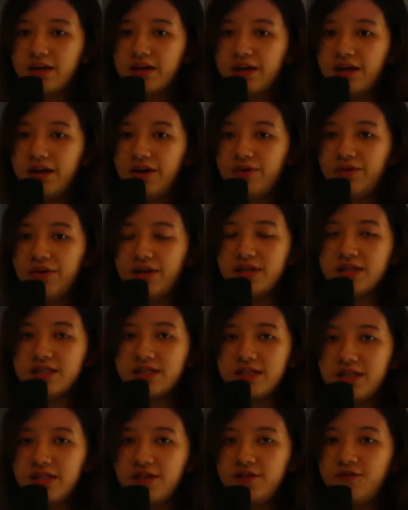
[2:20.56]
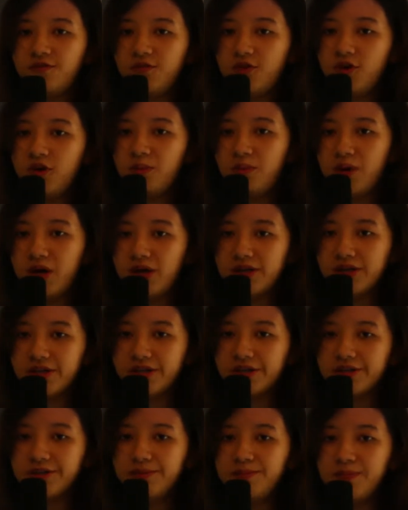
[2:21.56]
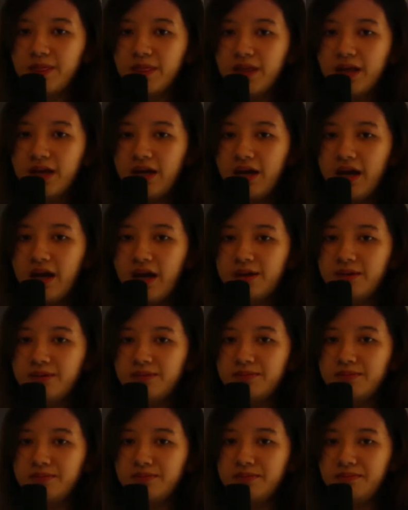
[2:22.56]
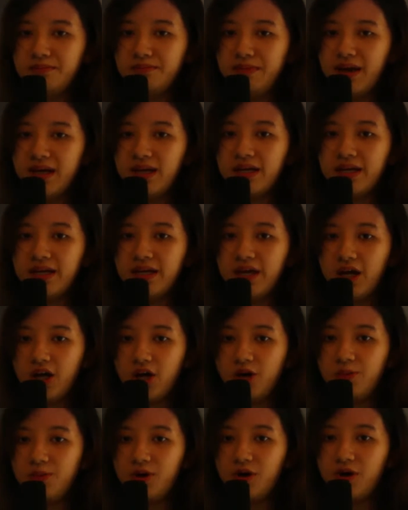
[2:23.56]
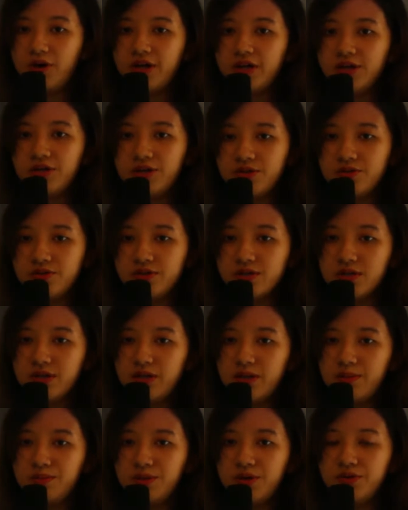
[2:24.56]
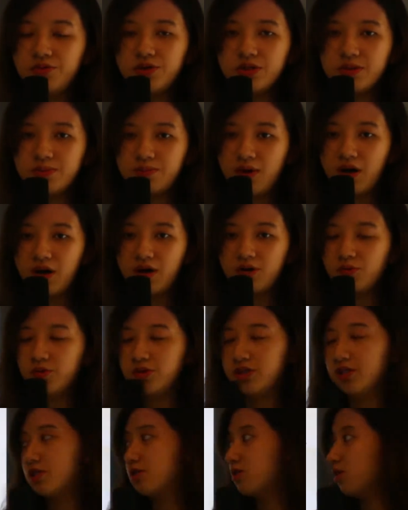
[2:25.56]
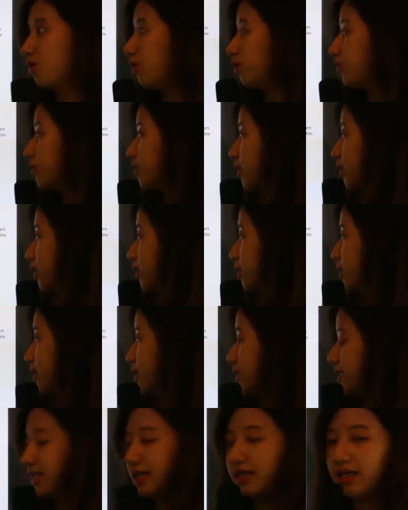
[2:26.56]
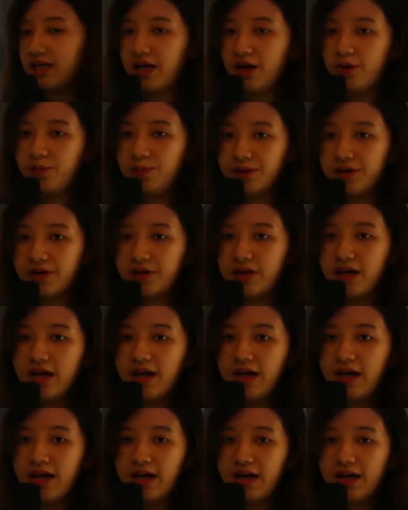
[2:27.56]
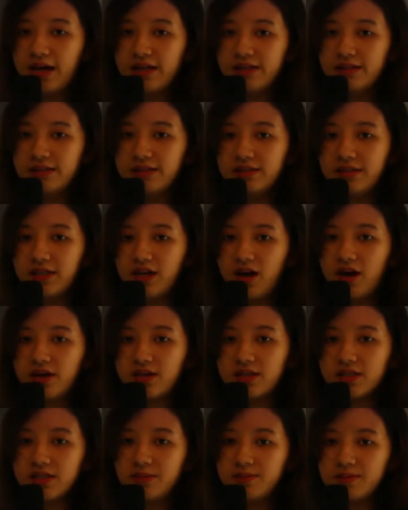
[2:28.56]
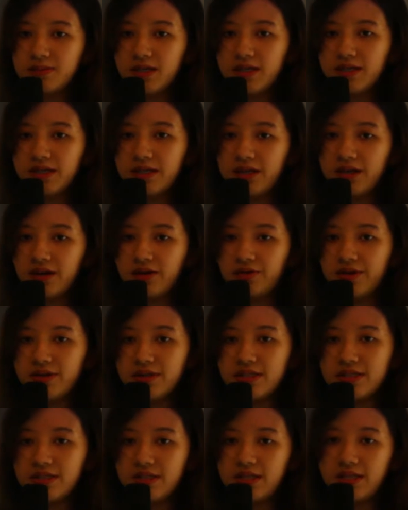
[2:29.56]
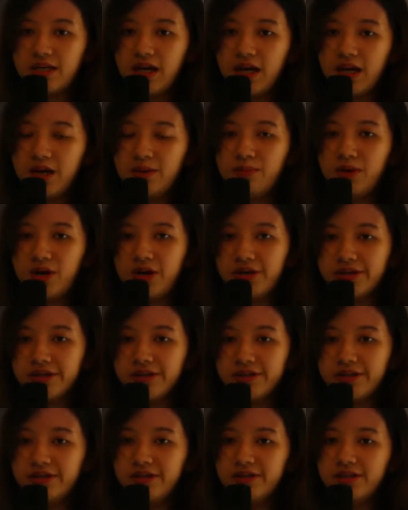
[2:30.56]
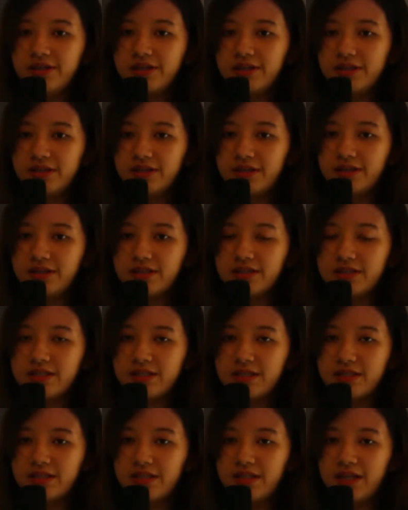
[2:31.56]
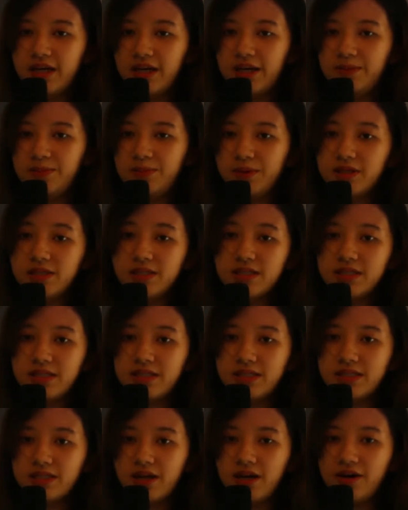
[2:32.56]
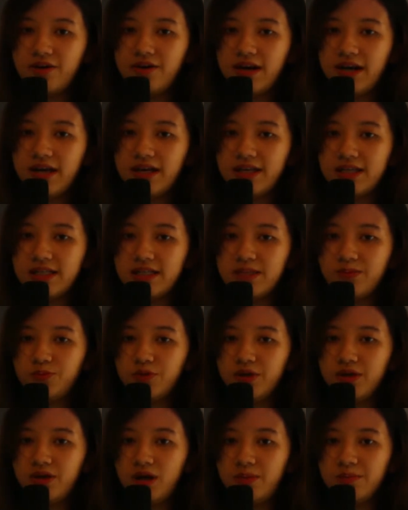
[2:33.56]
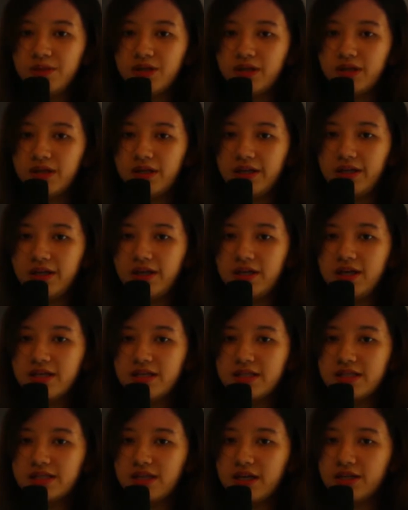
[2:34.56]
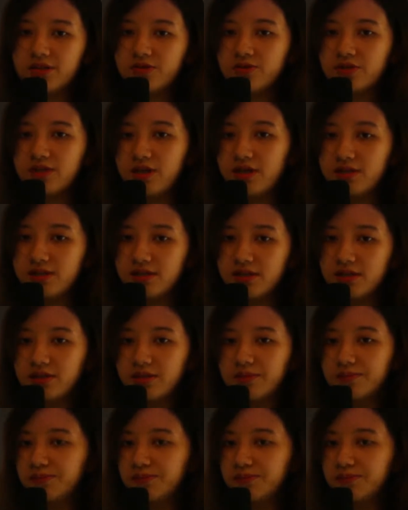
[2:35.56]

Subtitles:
carry the CD4 marker and mainly help or induce immune response, which is called the T helper, and the other subset carry the CD8 marker, the CD8 plus T cell, and is predominantly cytotoxic,